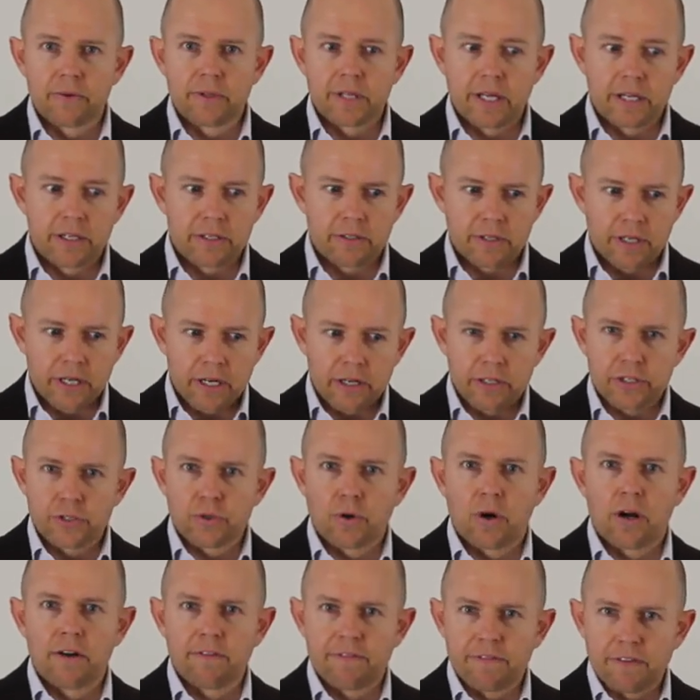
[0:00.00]
and then
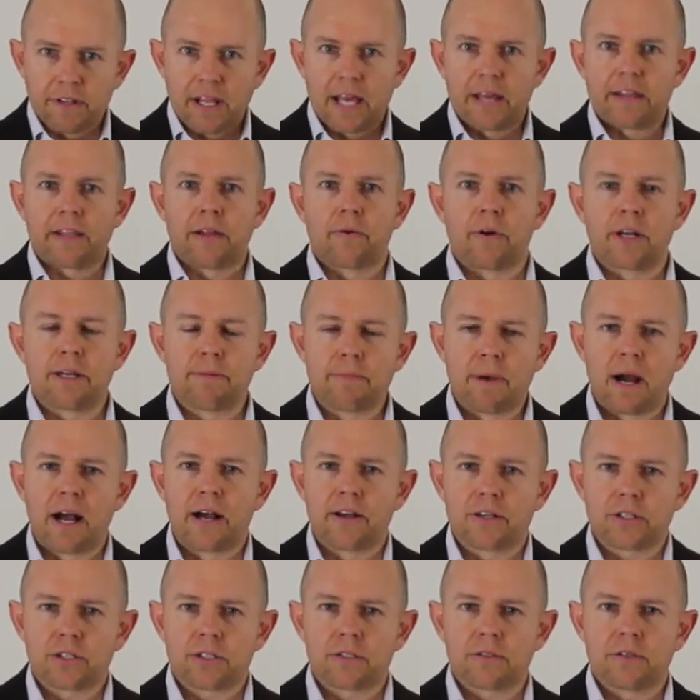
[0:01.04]
try and fill out their
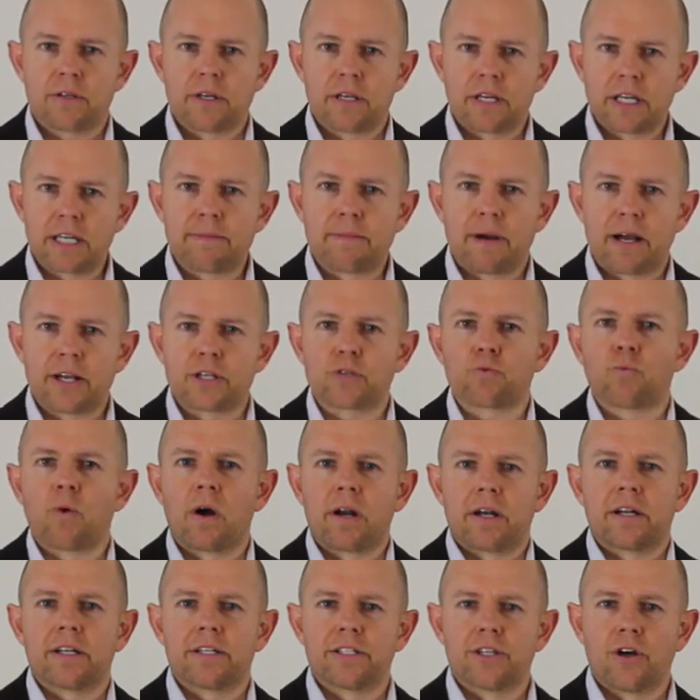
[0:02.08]
emails
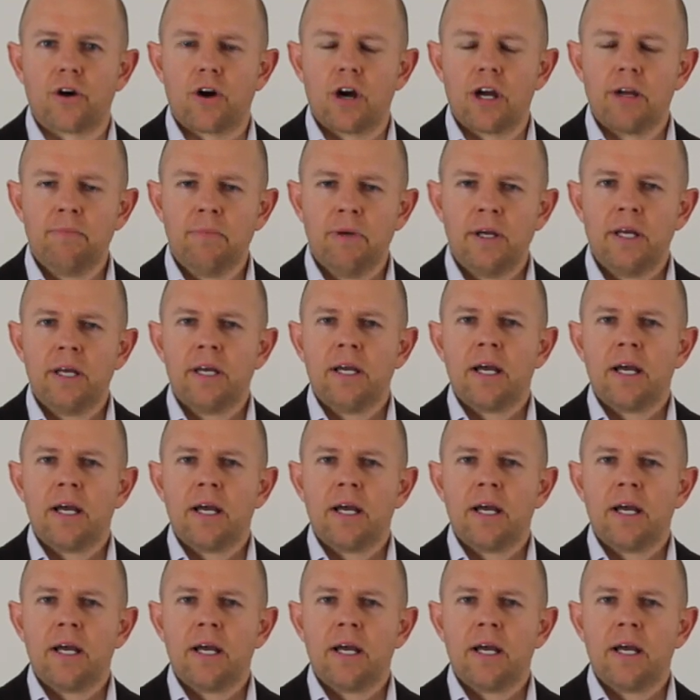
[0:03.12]
one at a time.